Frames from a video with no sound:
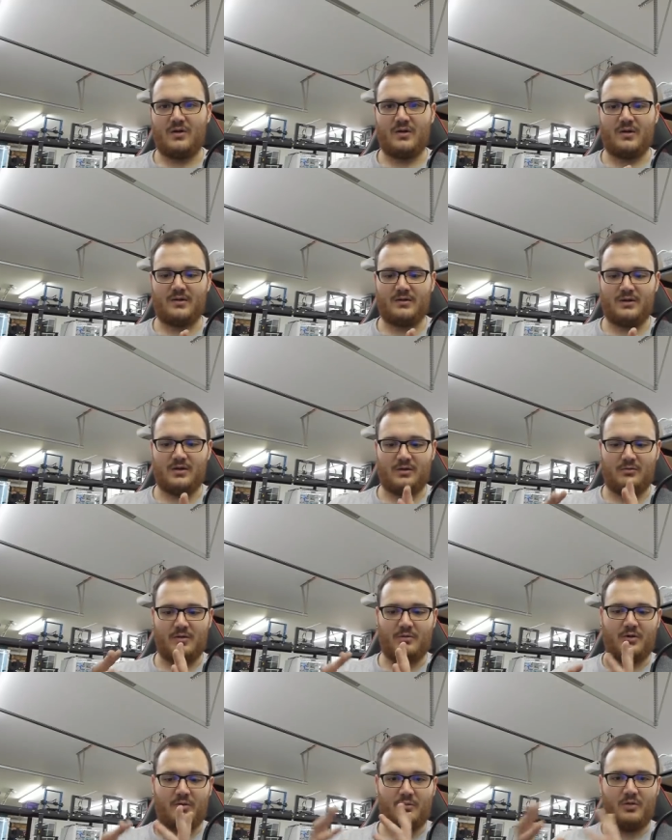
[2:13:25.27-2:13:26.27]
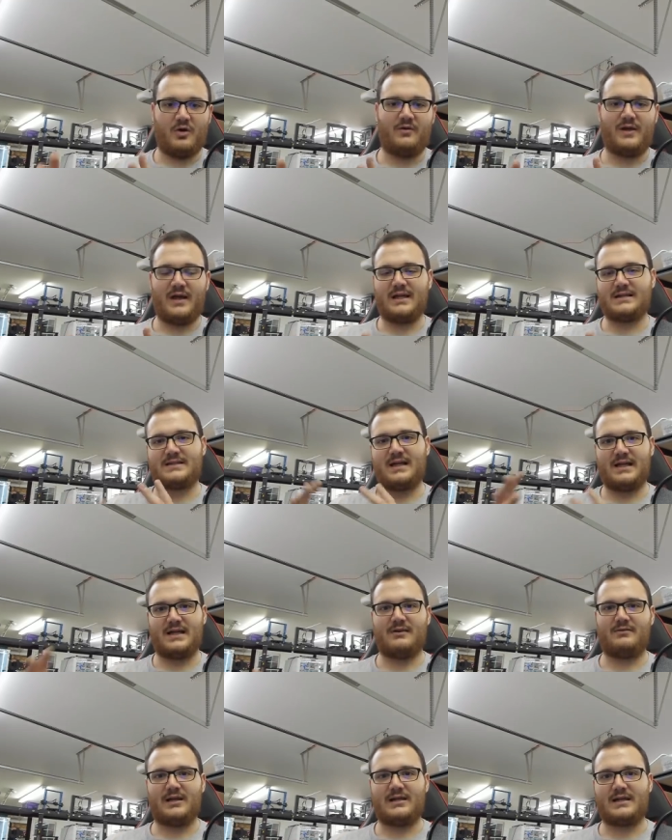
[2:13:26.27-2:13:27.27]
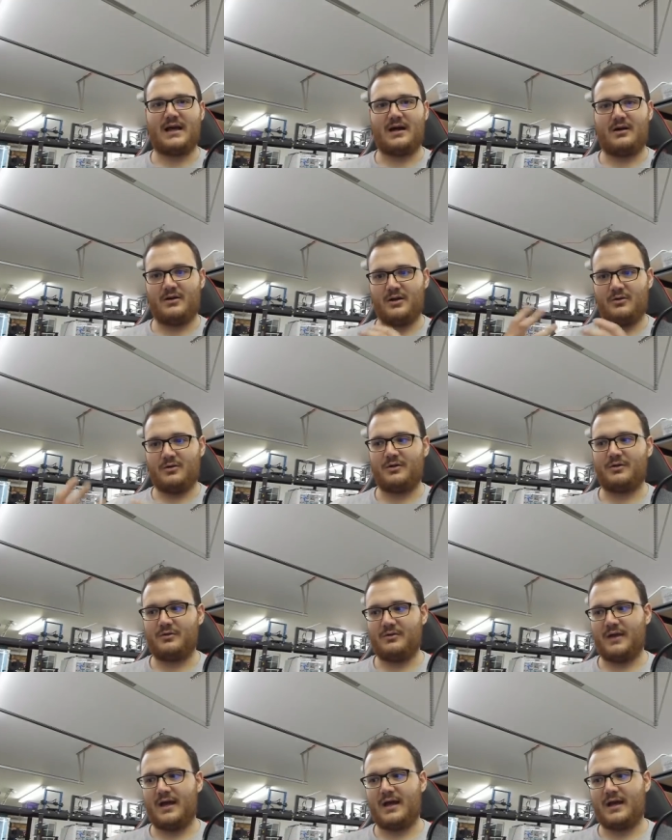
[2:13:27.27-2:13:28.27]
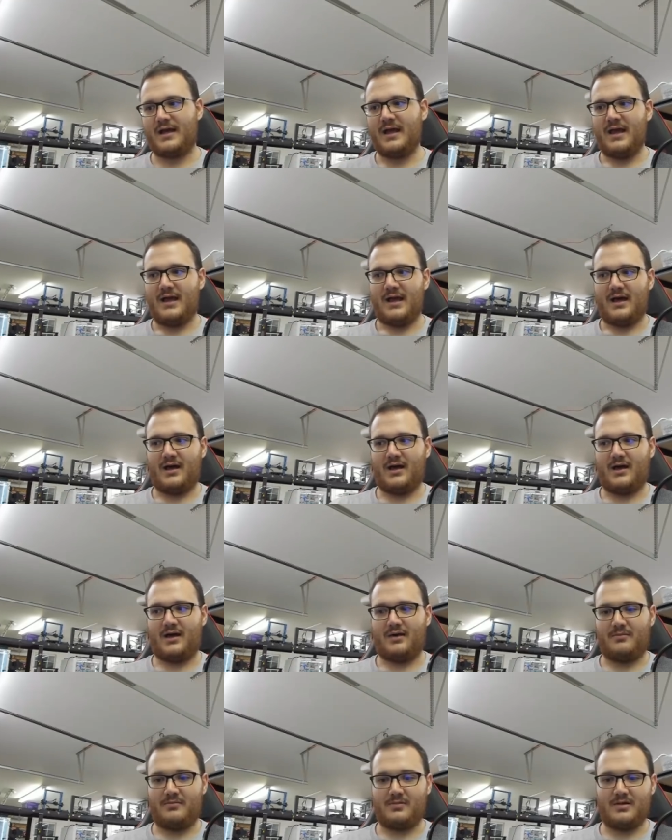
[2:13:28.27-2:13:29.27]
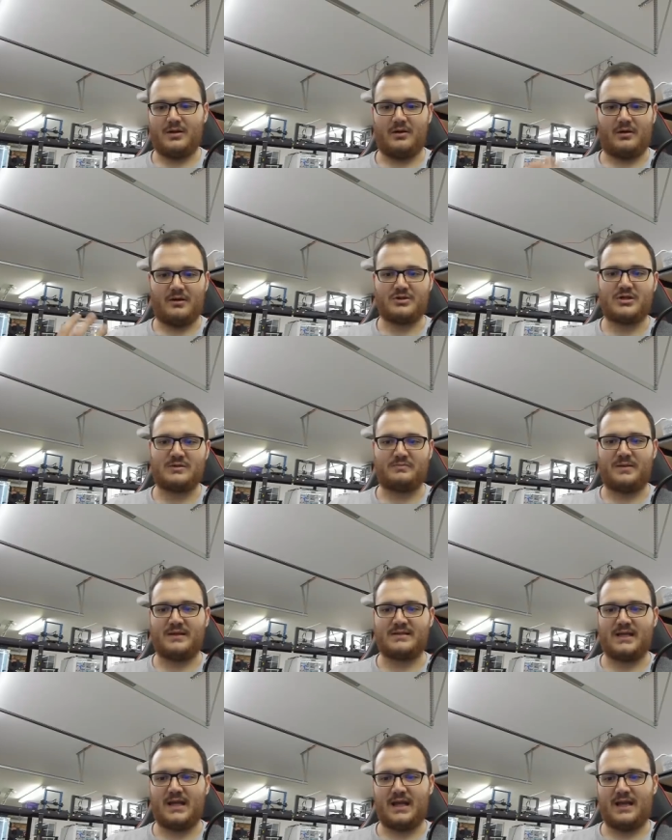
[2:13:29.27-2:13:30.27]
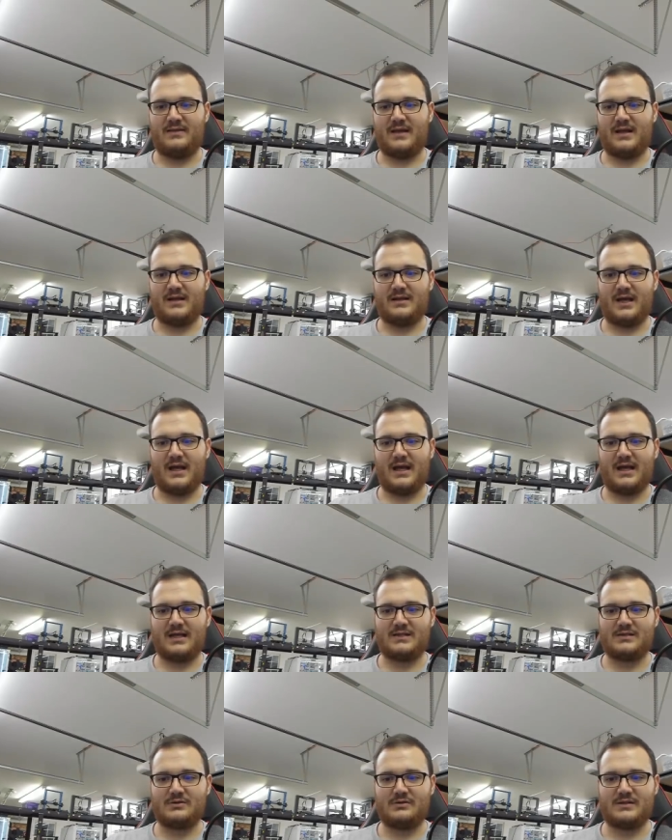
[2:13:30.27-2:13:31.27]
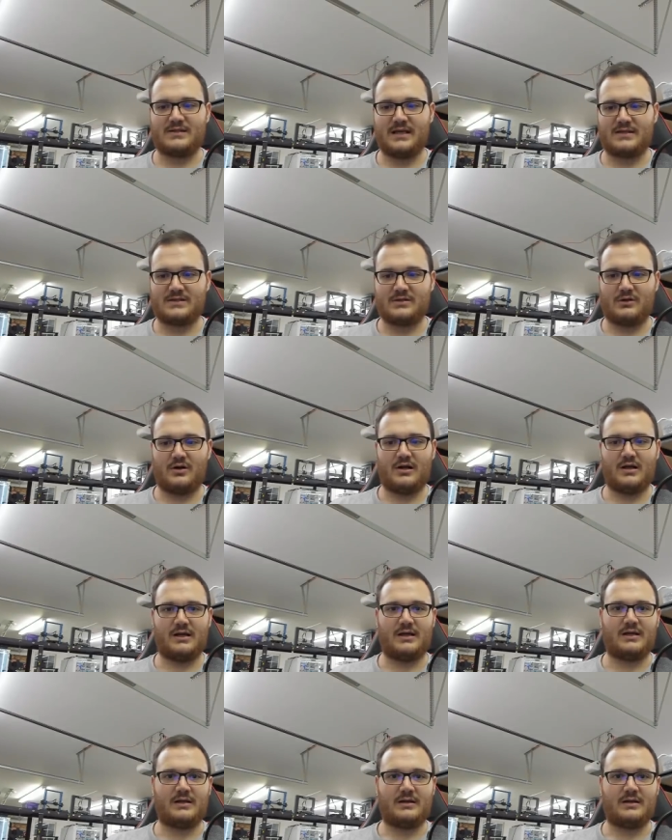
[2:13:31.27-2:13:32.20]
when we were moving and taking everything down and going through that, I was just busy. And then, like, as soon as I started,